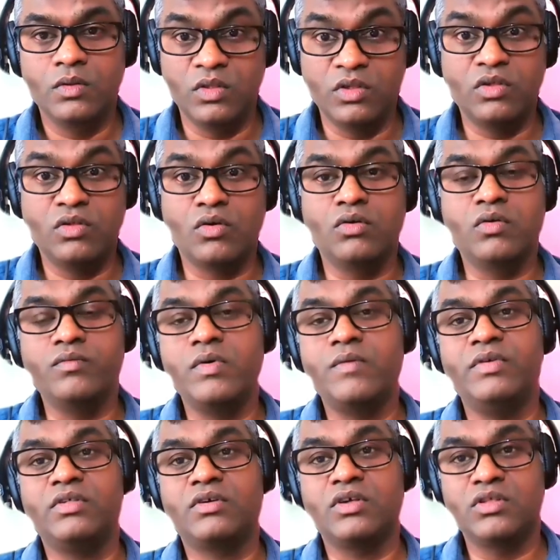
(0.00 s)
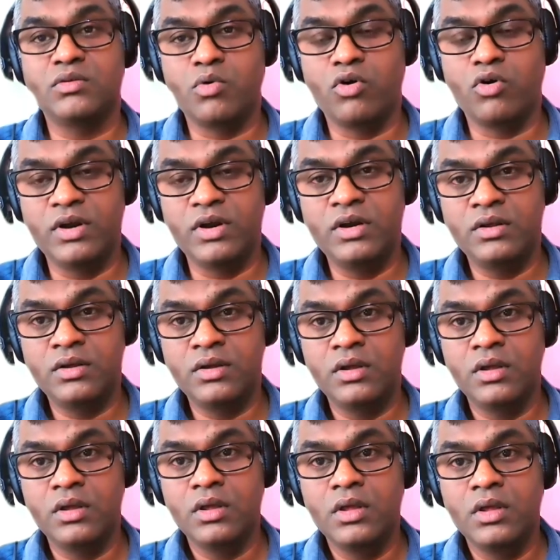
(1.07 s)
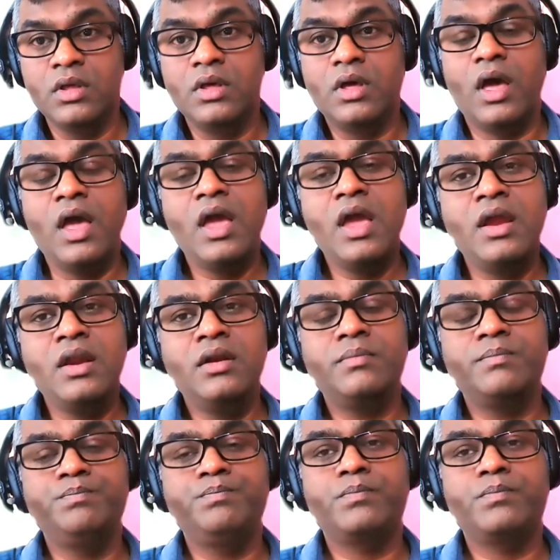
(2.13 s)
This is also we have discussed about it. And